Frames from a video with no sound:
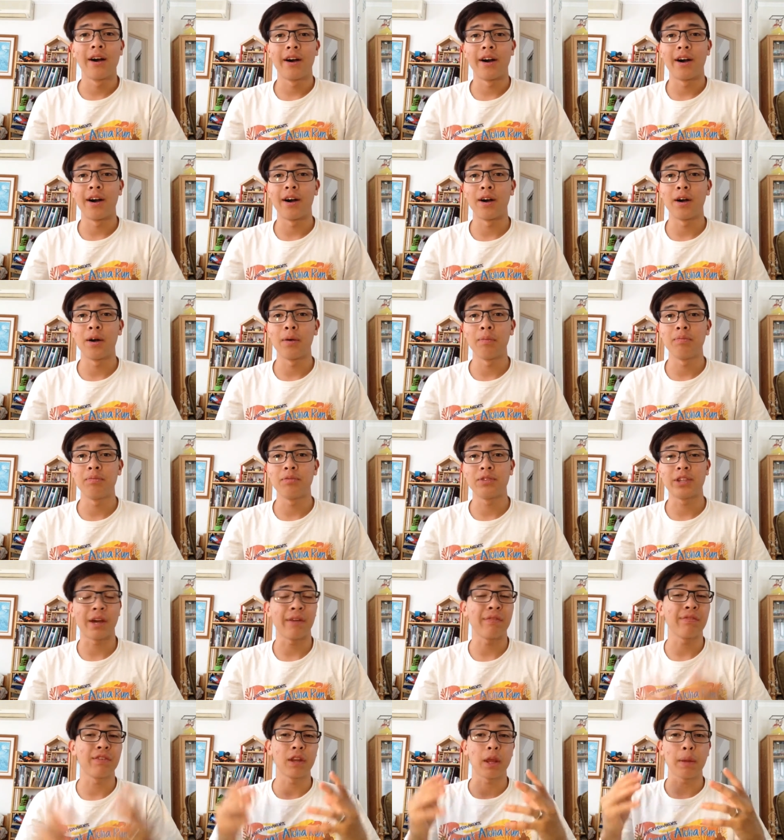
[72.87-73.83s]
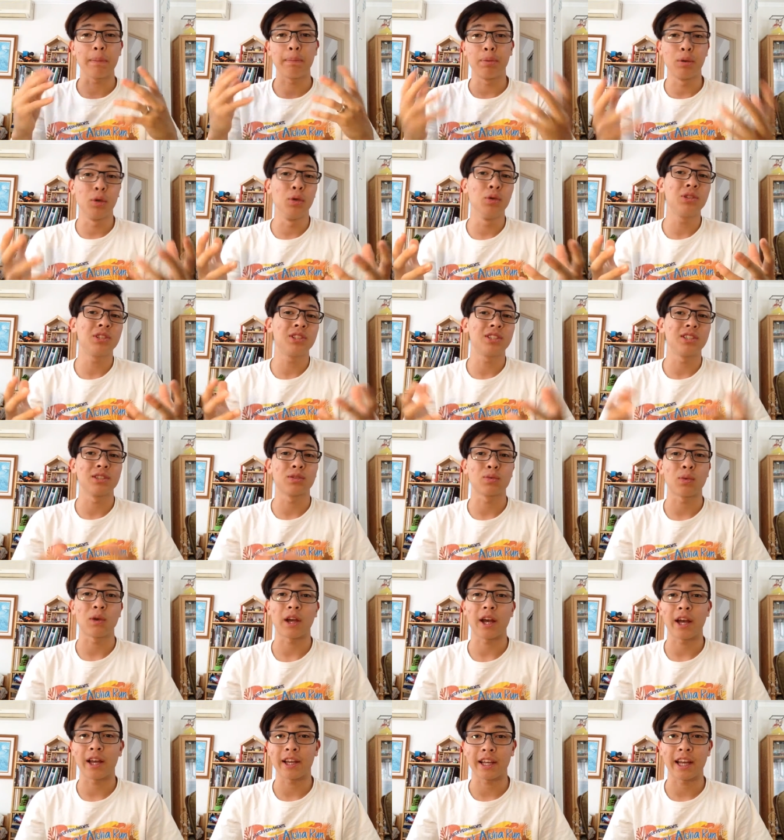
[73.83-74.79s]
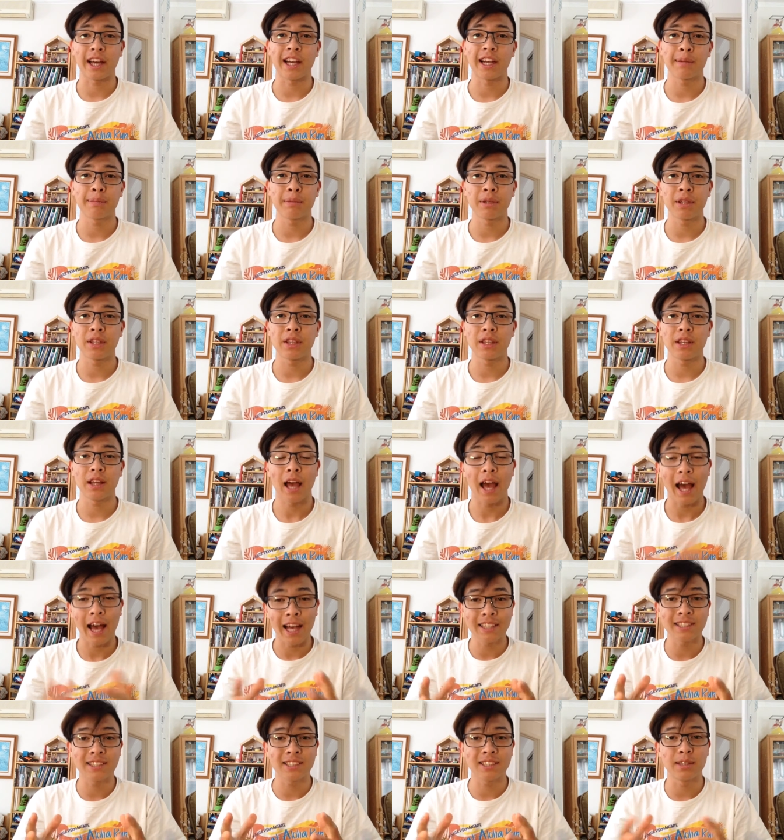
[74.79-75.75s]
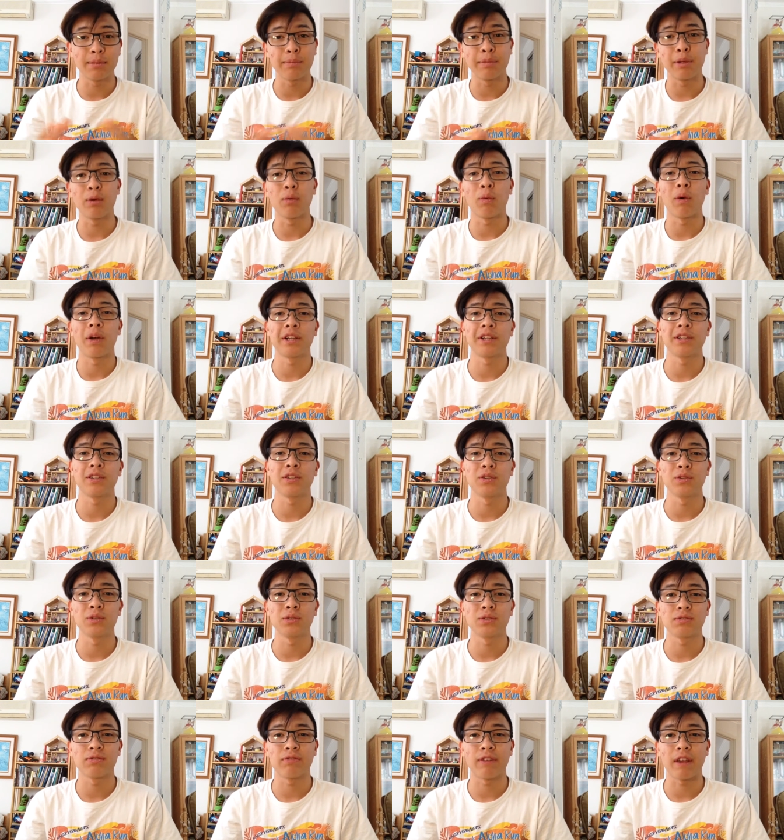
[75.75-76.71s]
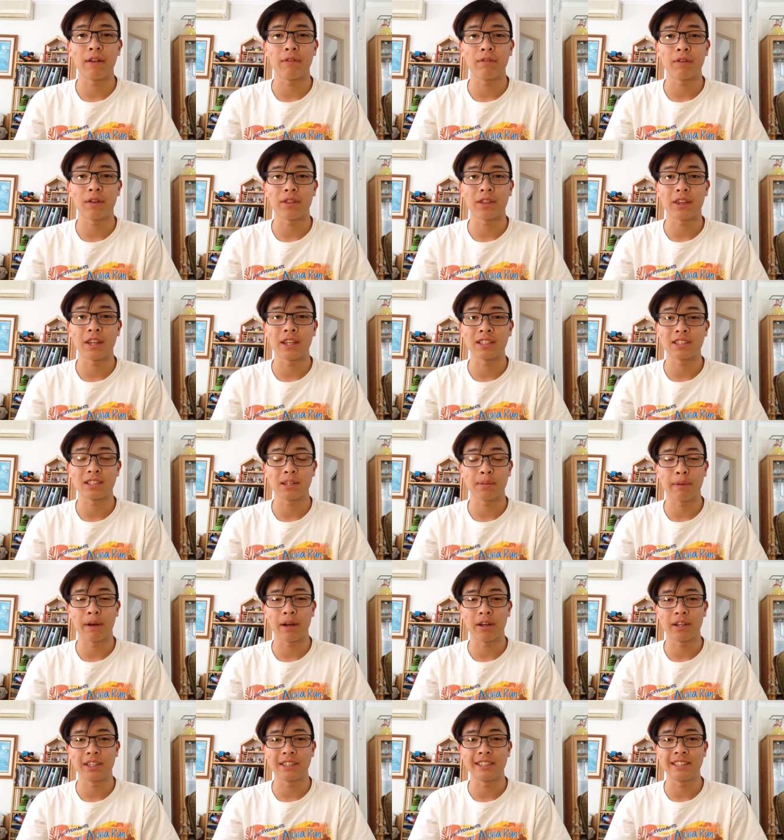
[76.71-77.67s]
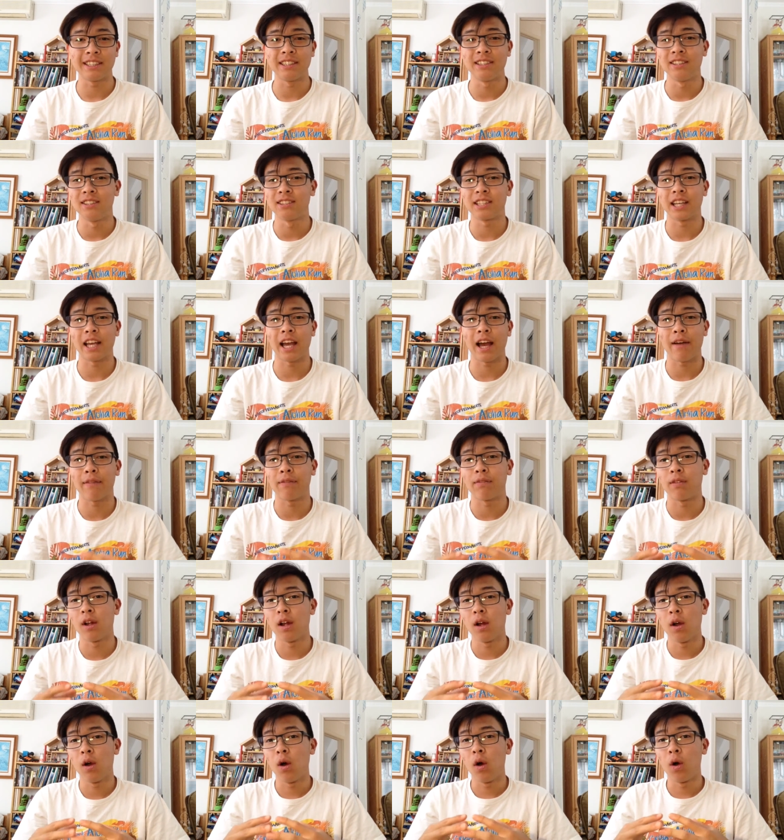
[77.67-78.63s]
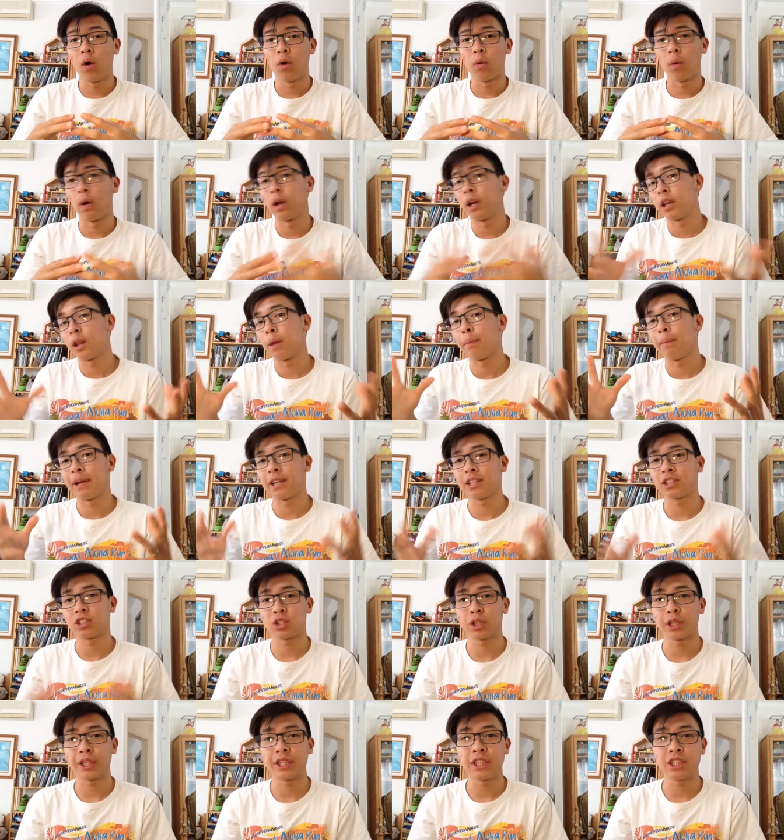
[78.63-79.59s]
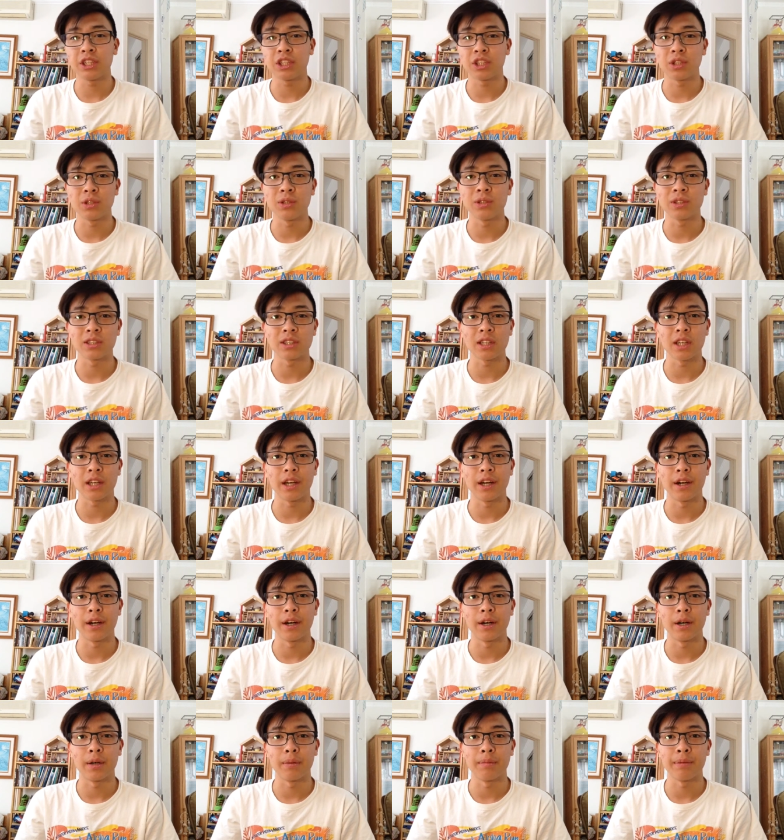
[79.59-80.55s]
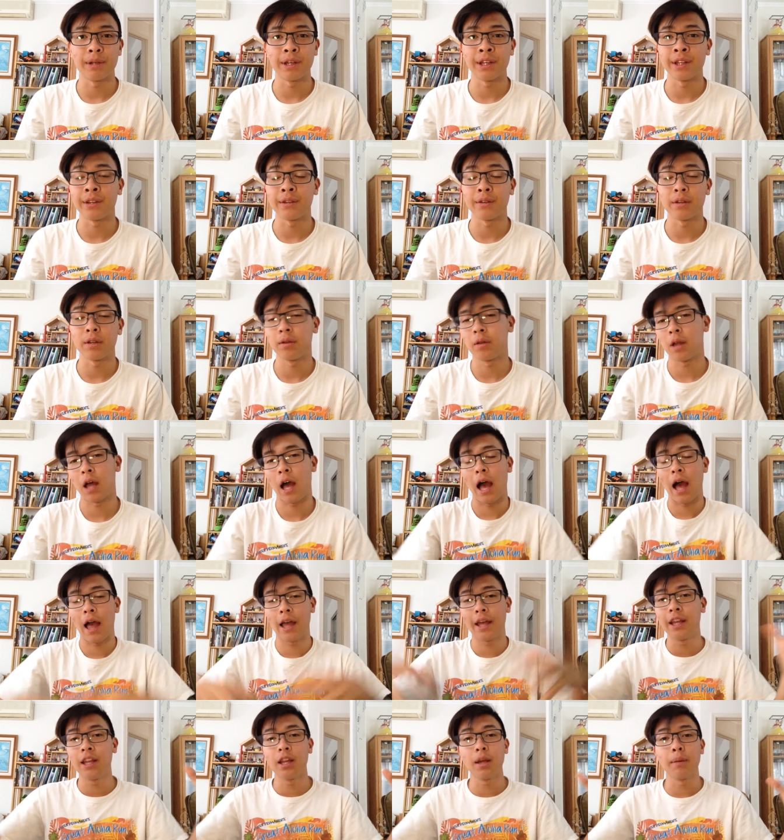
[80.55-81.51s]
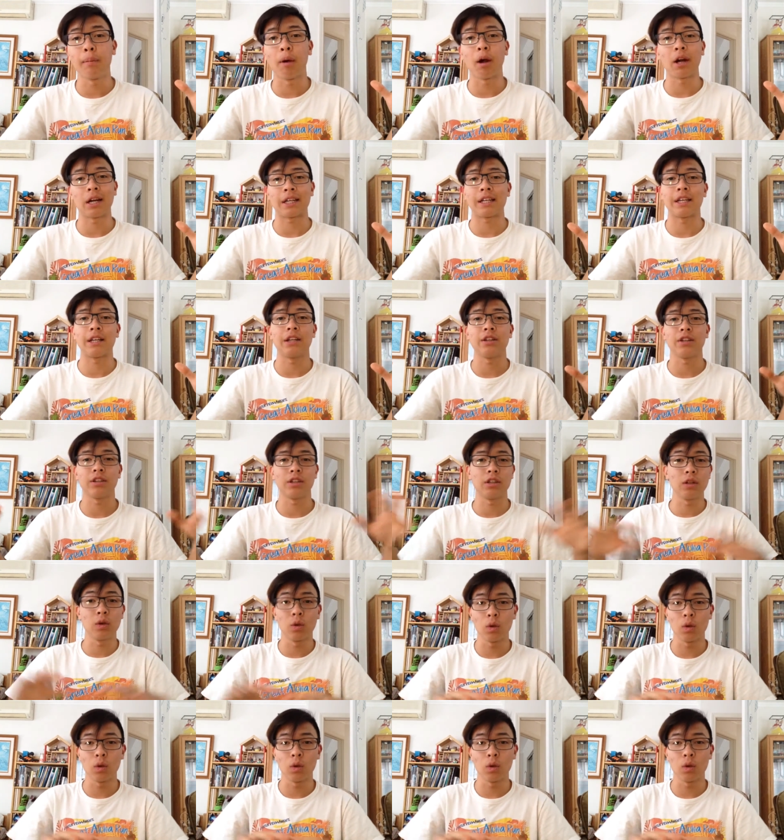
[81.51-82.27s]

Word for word: Um, definitely boost is what gotta be has to be one of those favorite things about Adidas. They have one of the best training shoes um, in in the market,